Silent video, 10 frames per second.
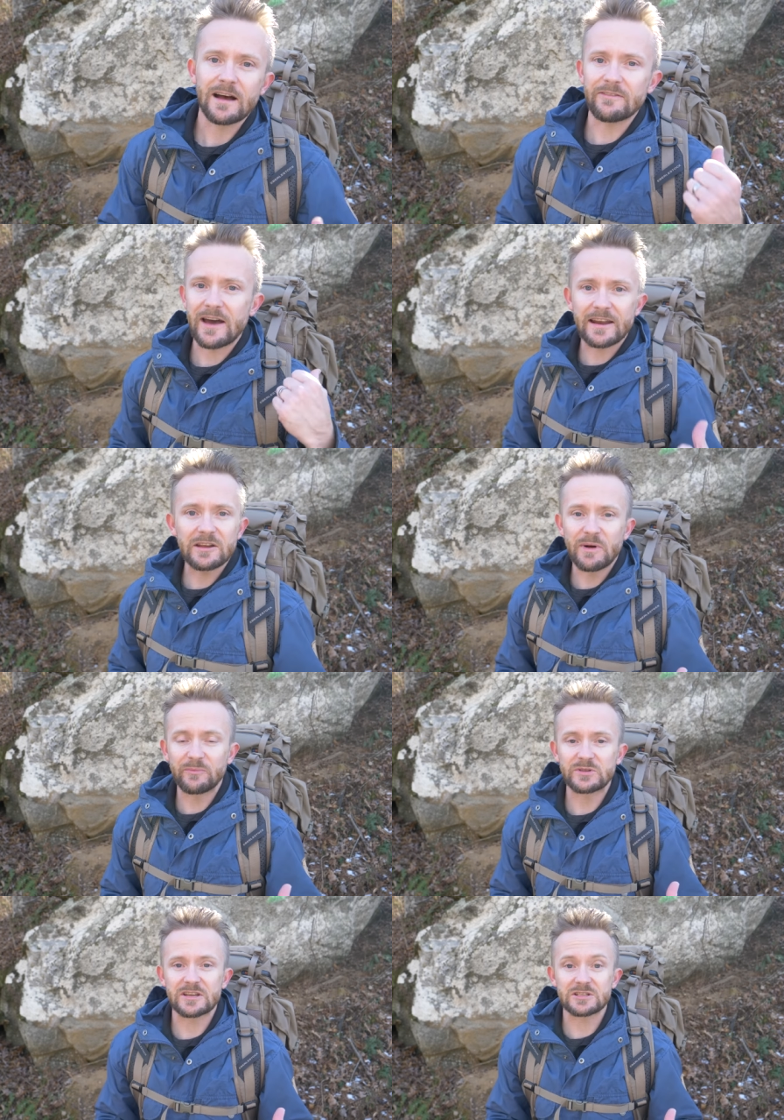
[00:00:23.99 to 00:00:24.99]
I've had it in
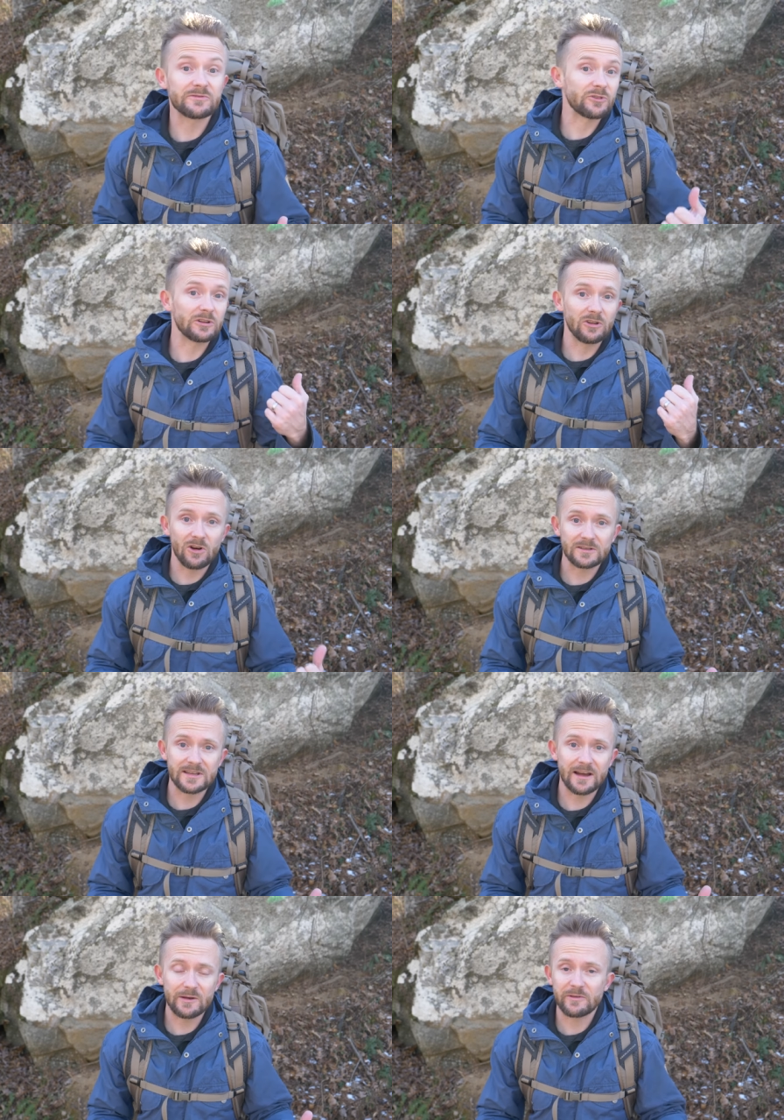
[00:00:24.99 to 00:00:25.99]
my possession for a long
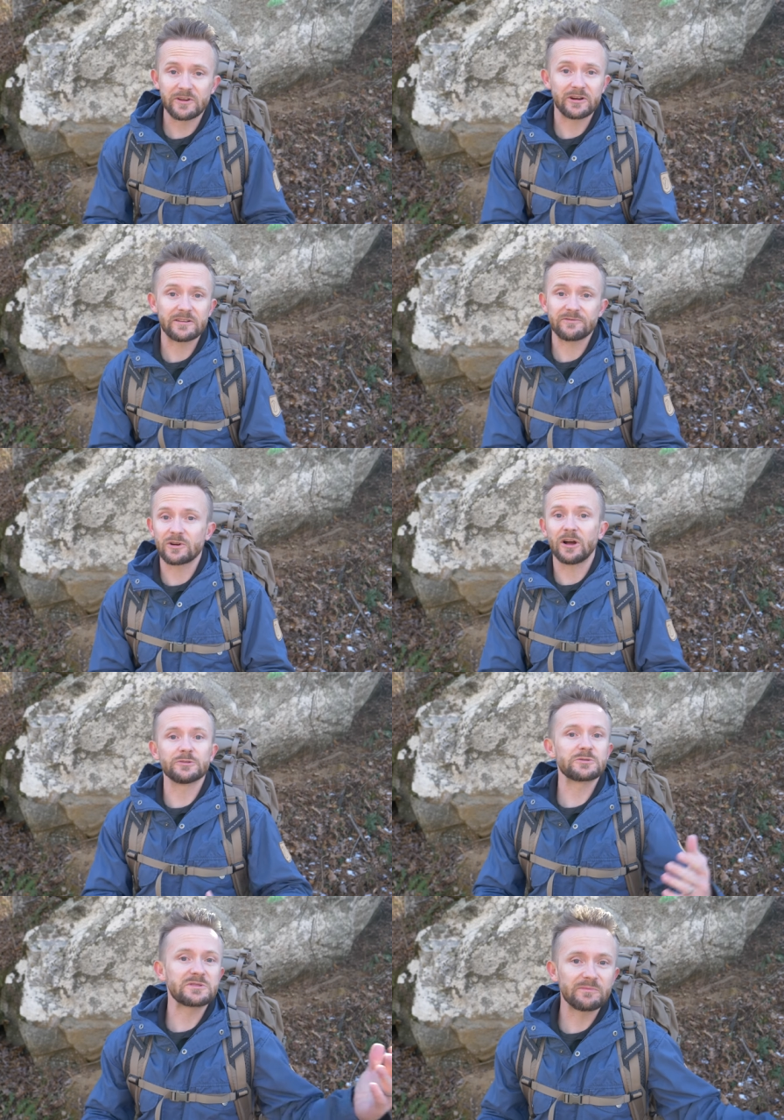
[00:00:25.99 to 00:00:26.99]
time. I've carried it for
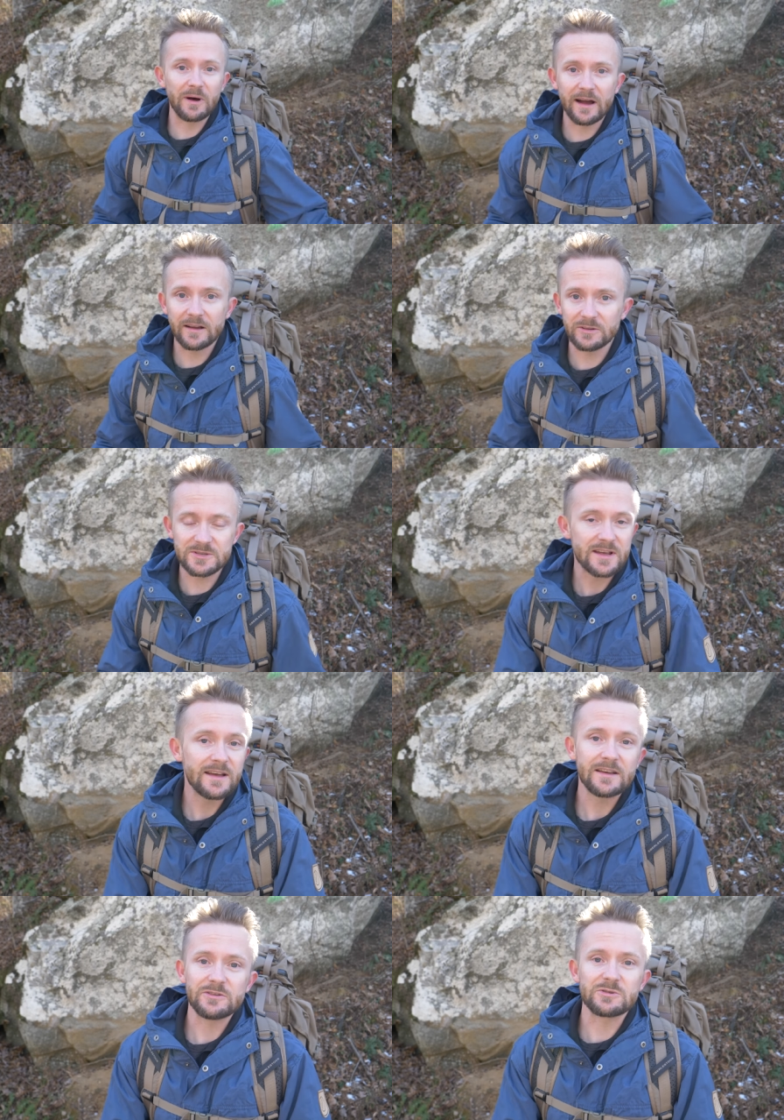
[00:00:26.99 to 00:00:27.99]
hundreds of miles,
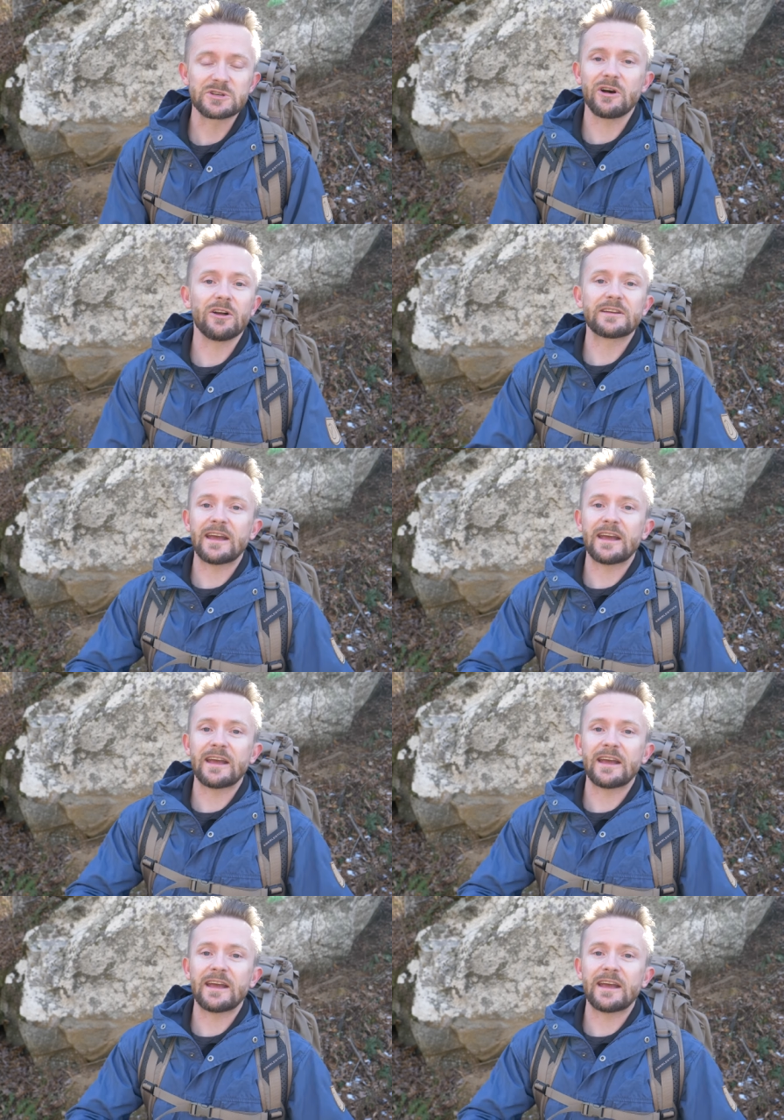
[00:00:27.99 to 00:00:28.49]
used it on